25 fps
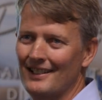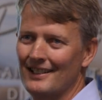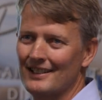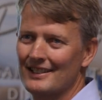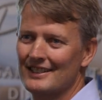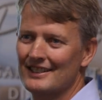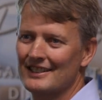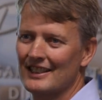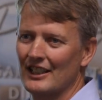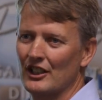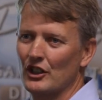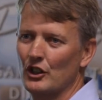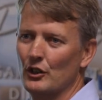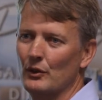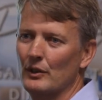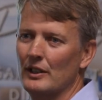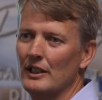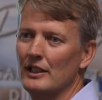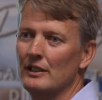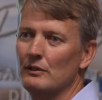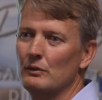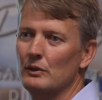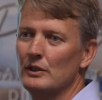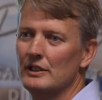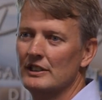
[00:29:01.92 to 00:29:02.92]
So
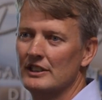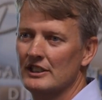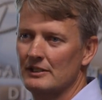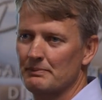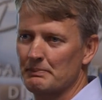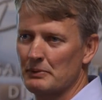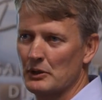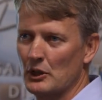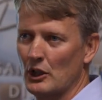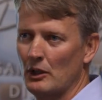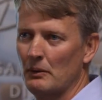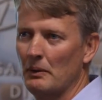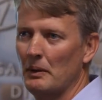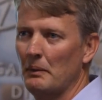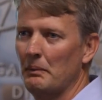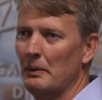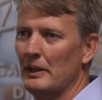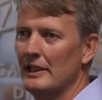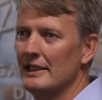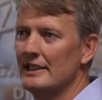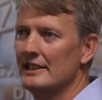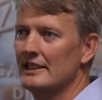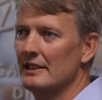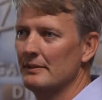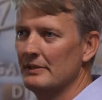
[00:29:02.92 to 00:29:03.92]
it was
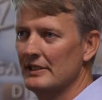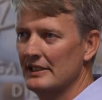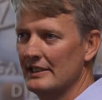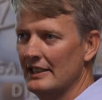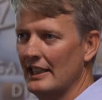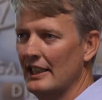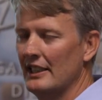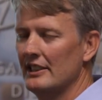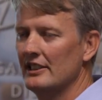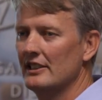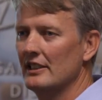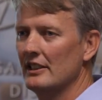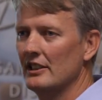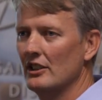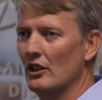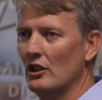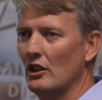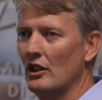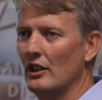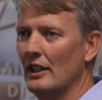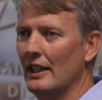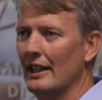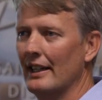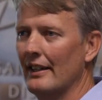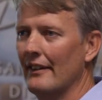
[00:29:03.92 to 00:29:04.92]
probably substantially
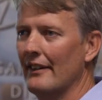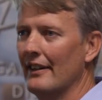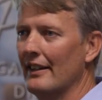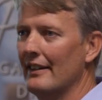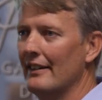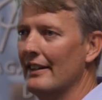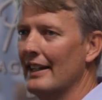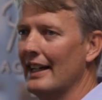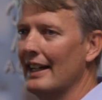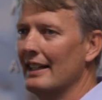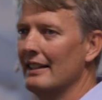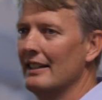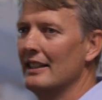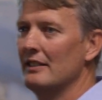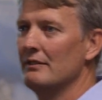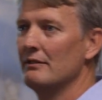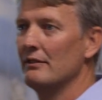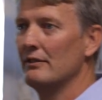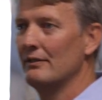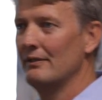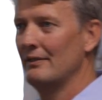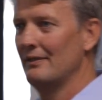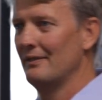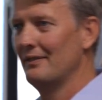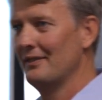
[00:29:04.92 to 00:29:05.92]
higher than that,
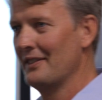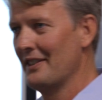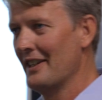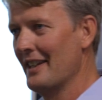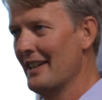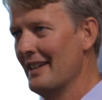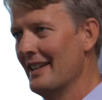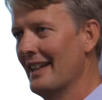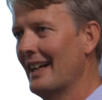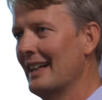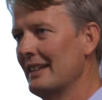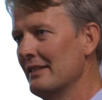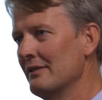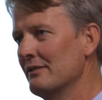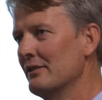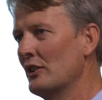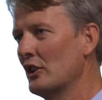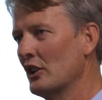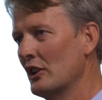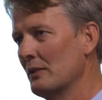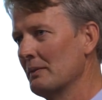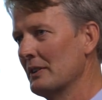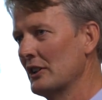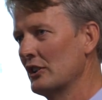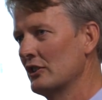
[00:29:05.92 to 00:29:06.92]
in, than that
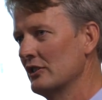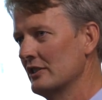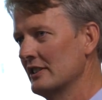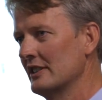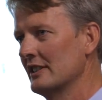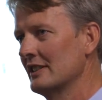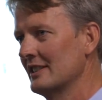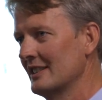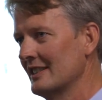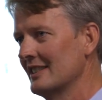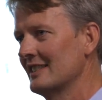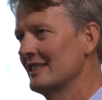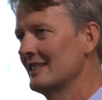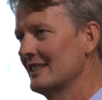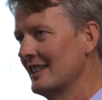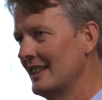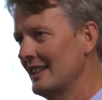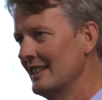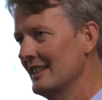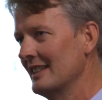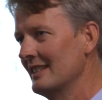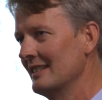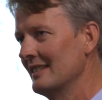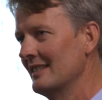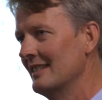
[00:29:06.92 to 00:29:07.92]
environment could
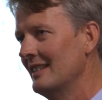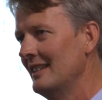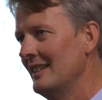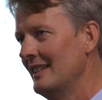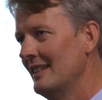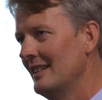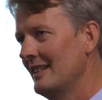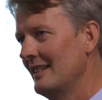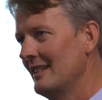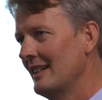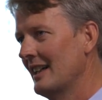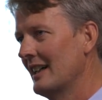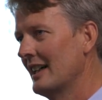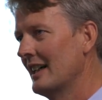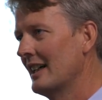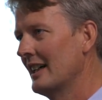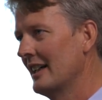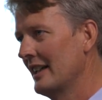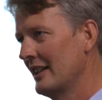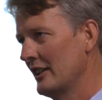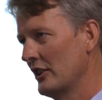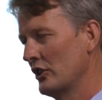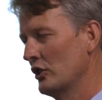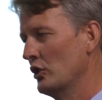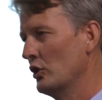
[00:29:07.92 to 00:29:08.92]
sustain. Uh,
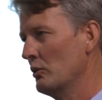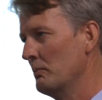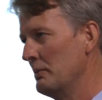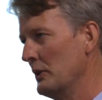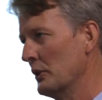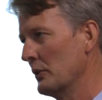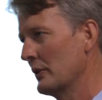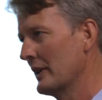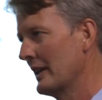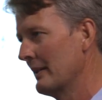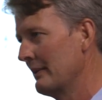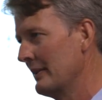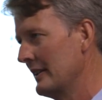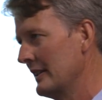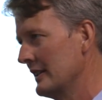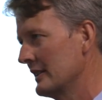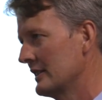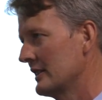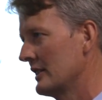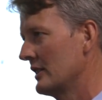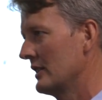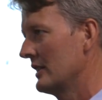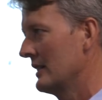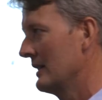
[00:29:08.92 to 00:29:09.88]
and it all built up in this